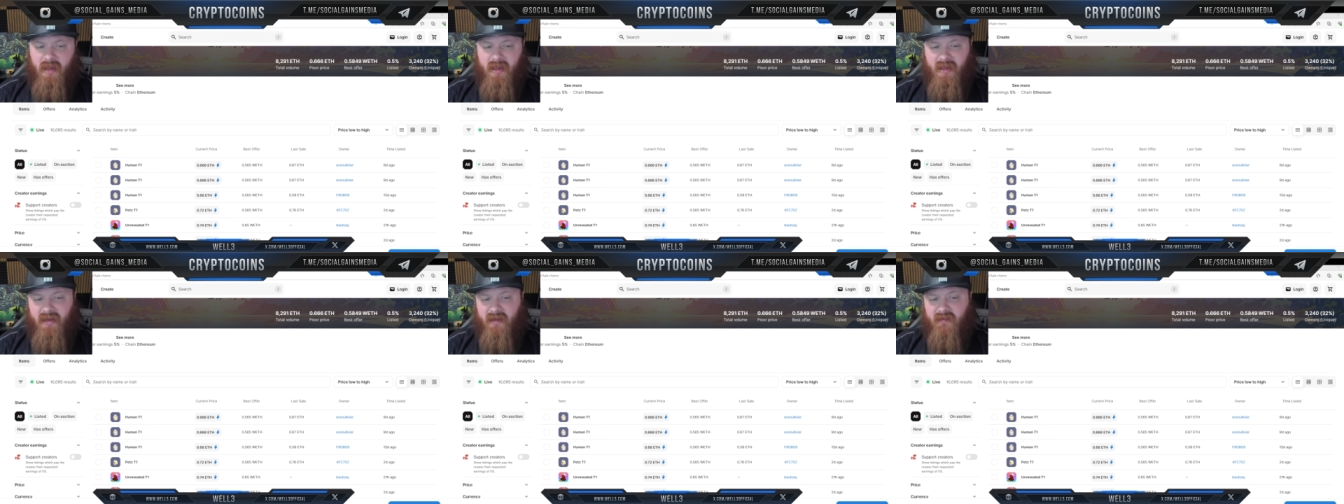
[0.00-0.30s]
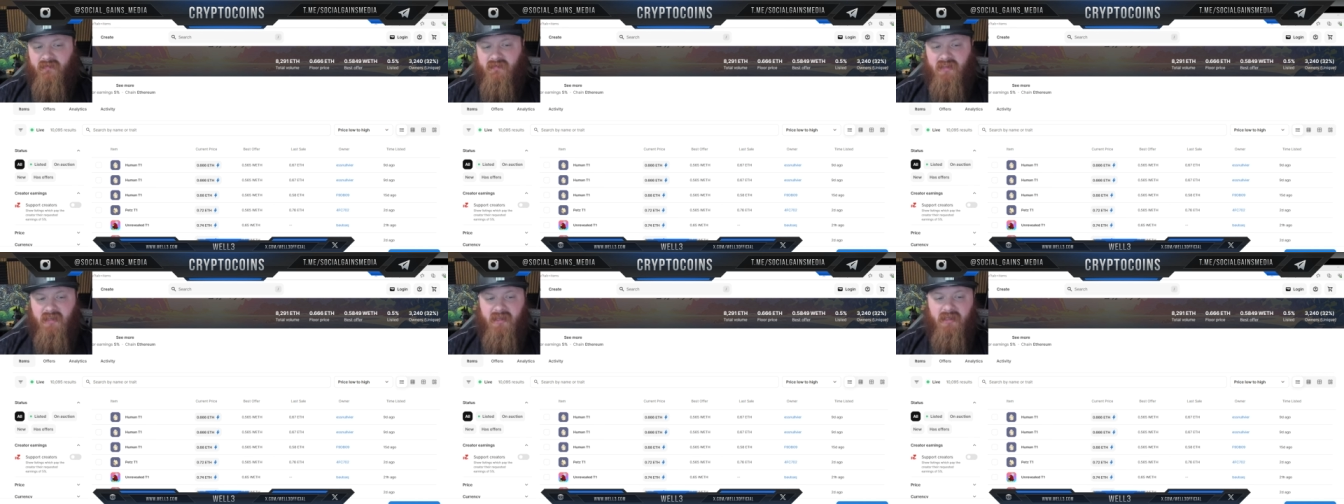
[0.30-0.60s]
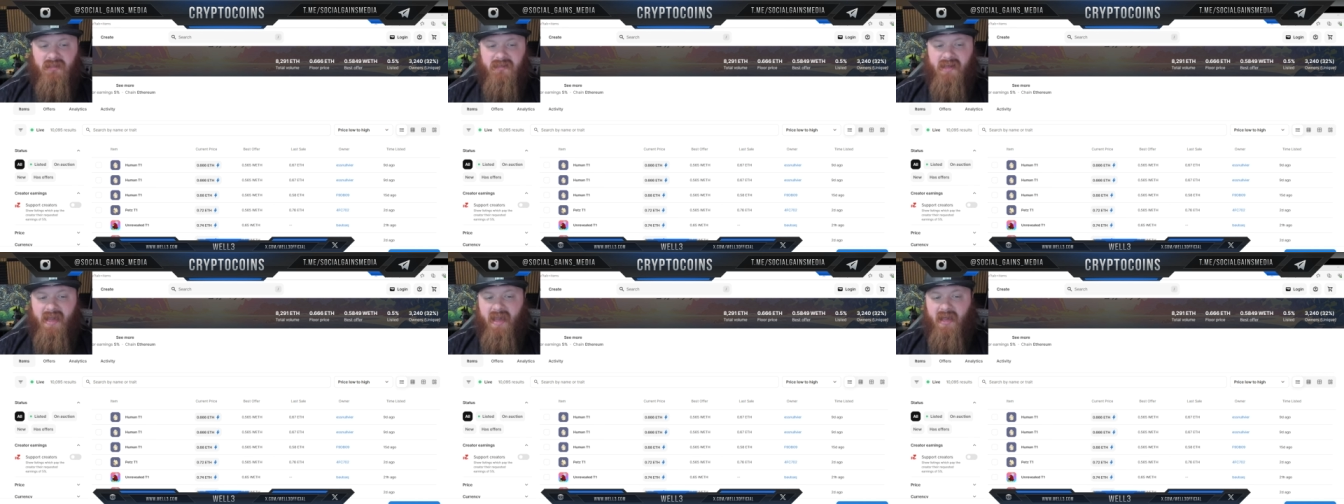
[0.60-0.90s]

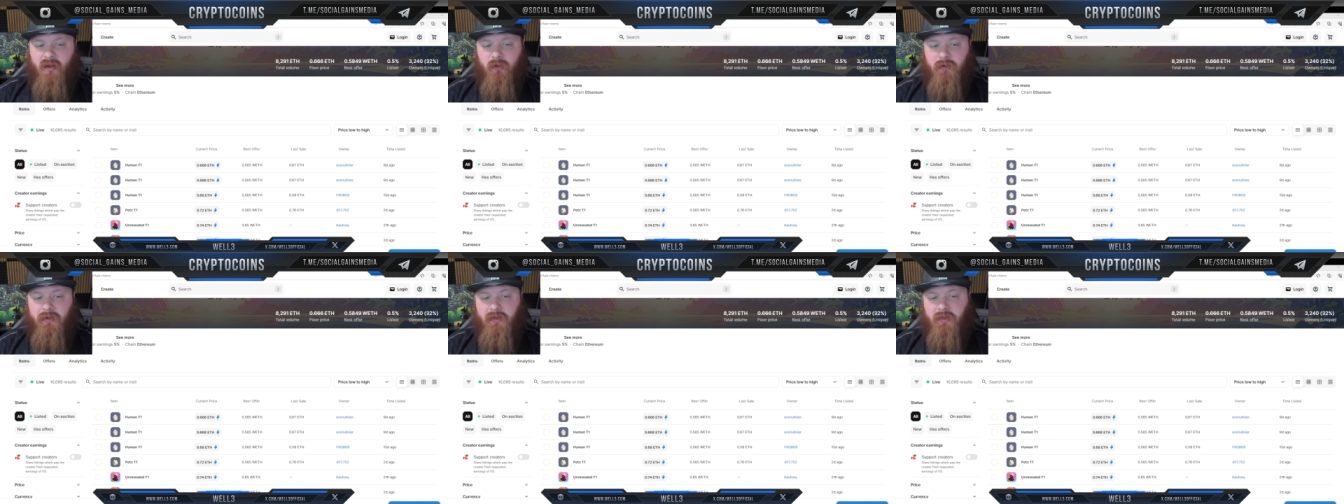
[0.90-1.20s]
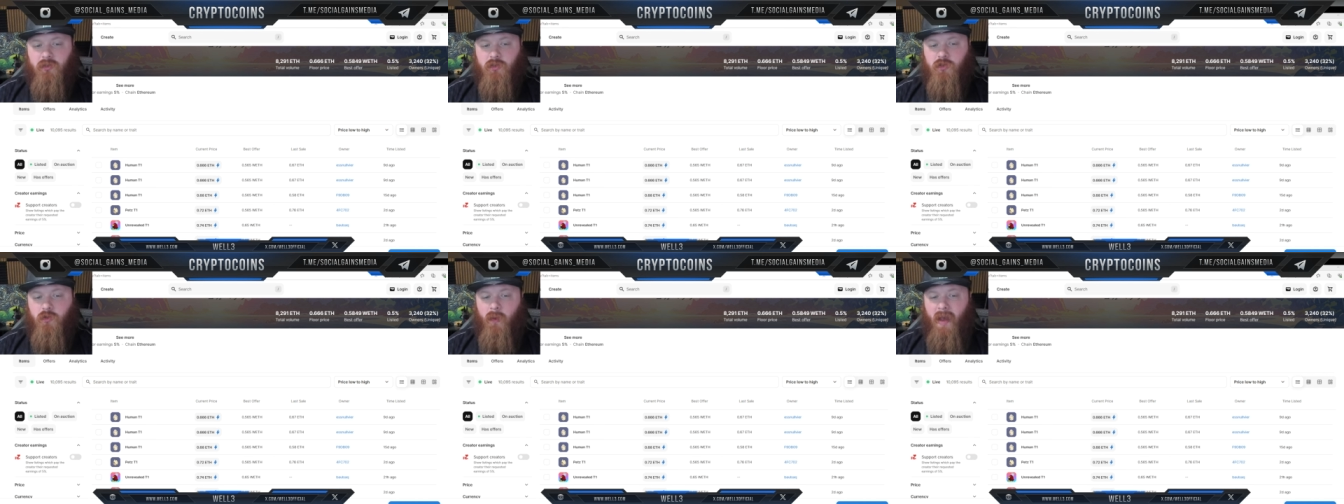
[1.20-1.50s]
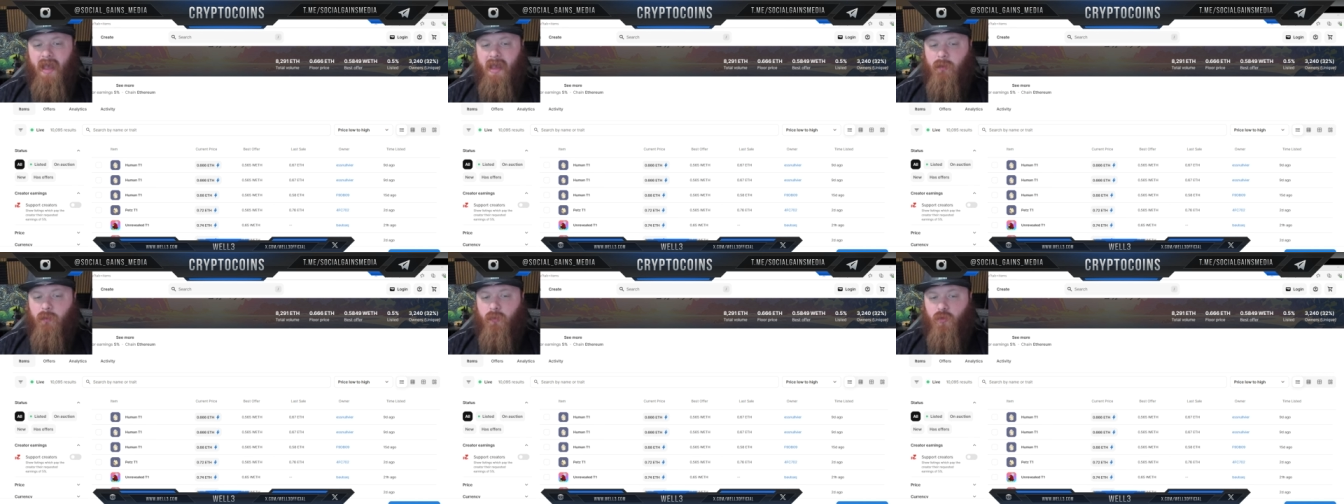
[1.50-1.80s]
NFTs catering to
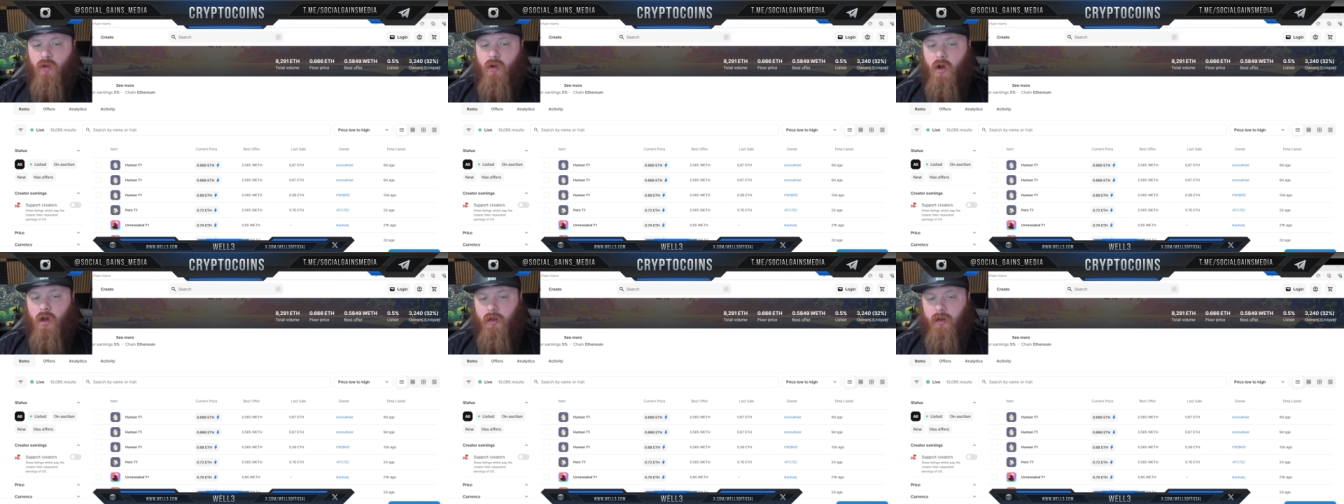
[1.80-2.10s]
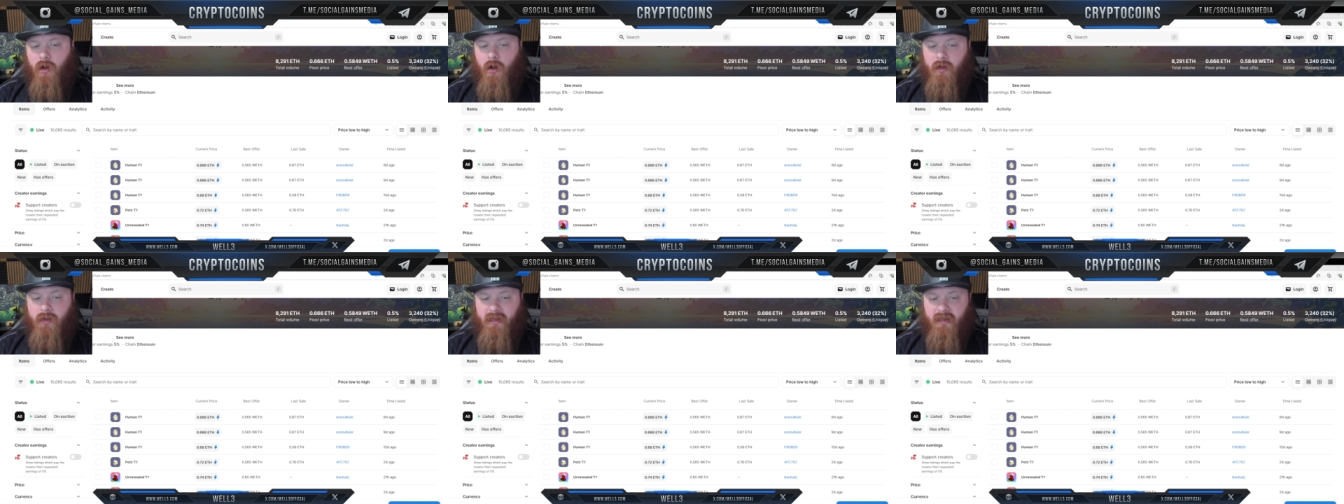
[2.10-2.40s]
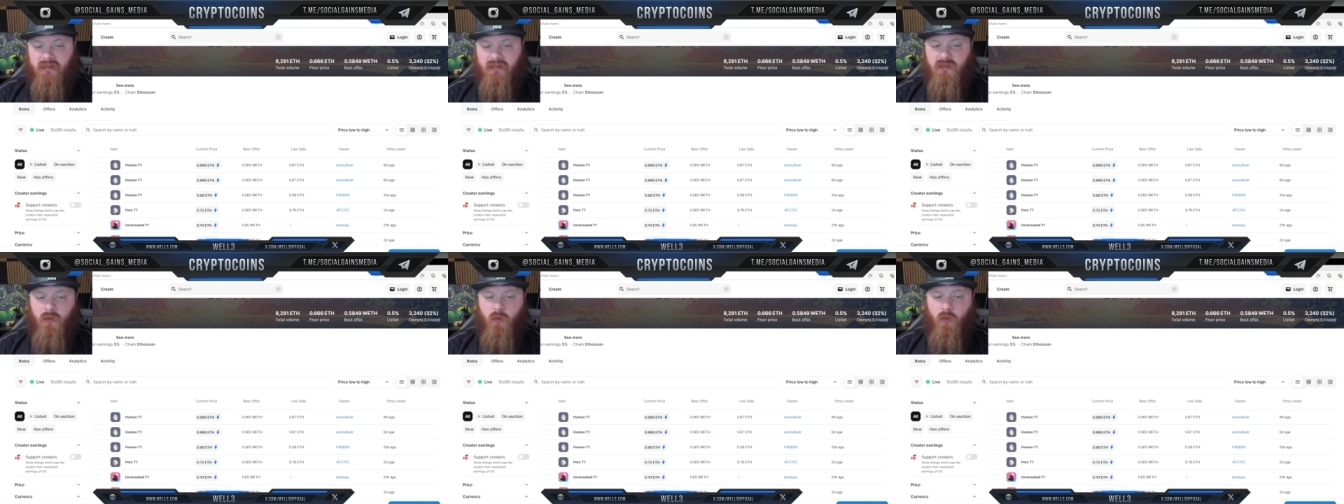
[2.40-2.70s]
a broad
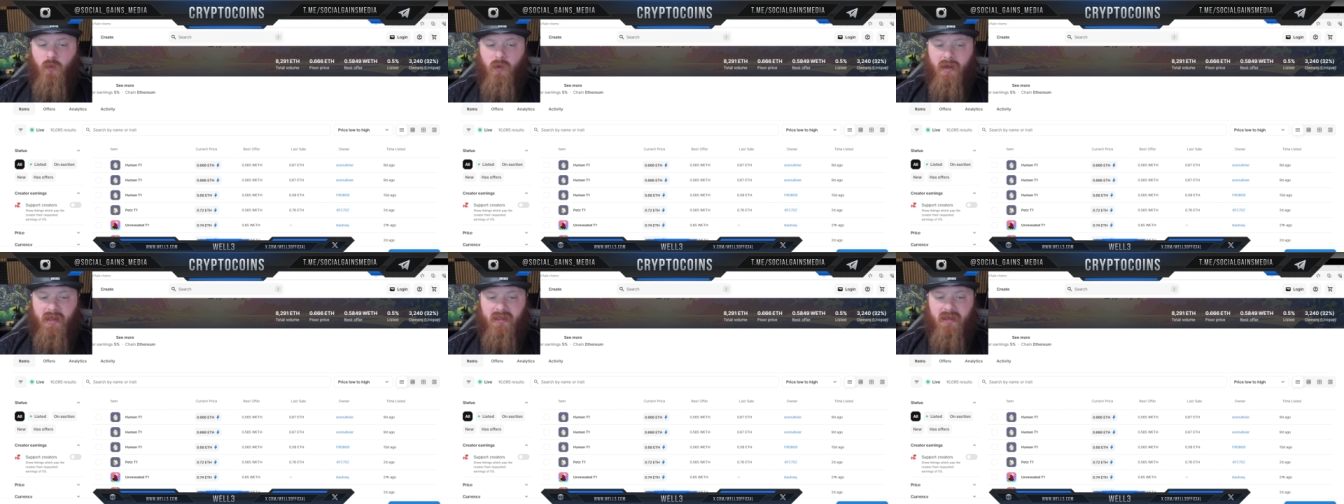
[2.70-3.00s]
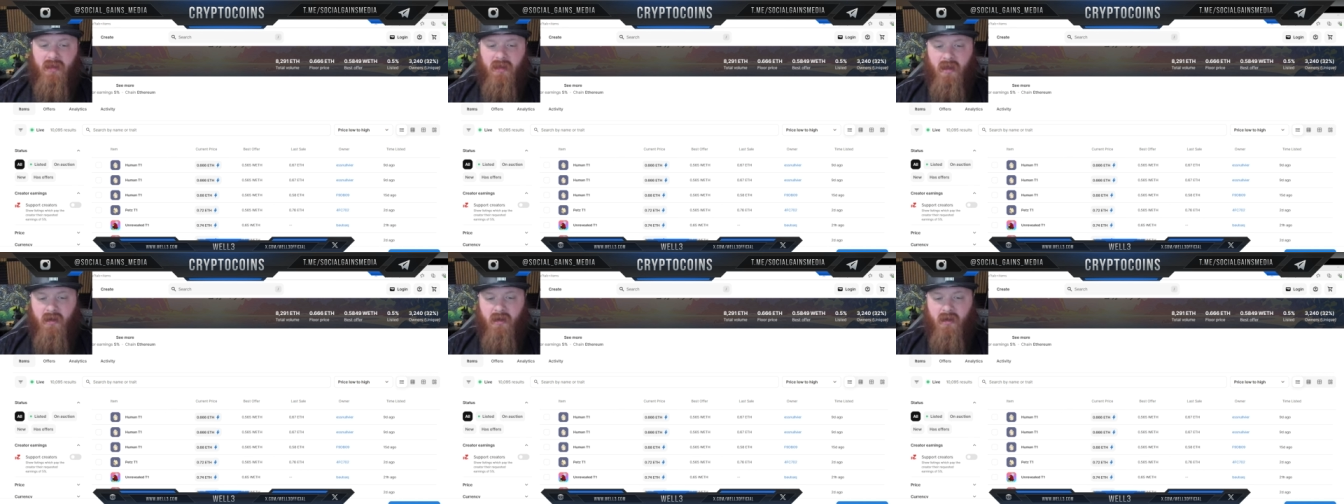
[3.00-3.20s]
audience with